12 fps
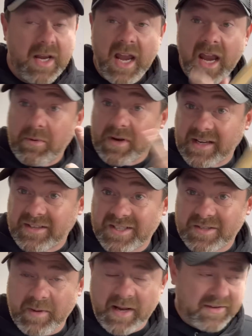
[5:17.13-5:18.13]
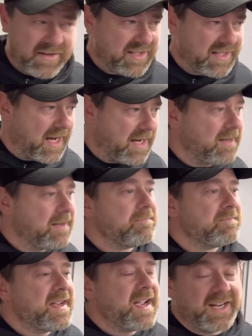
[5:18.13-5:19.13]
It would like split the skin.
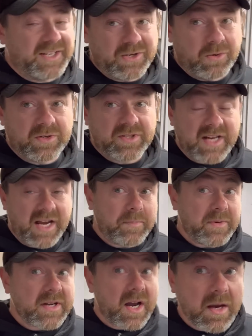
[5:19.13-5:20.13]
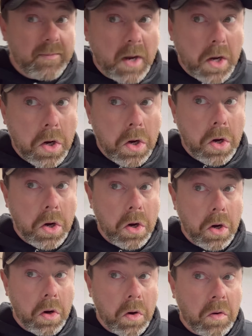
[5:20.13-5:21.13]
And it's called sniper's eye. But
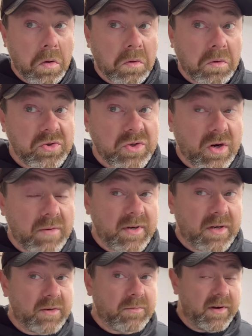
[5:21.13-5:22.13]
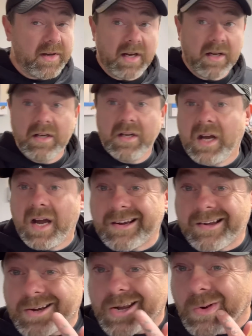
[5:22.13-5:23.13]
she got me a good one there. I
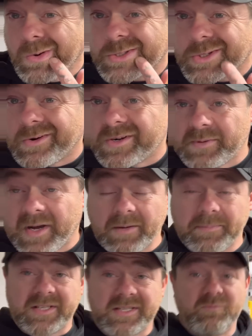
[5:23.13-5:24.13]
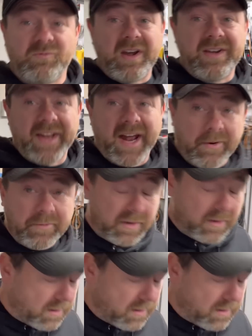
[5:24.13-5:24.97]
got a cold sore as well because I'm run down.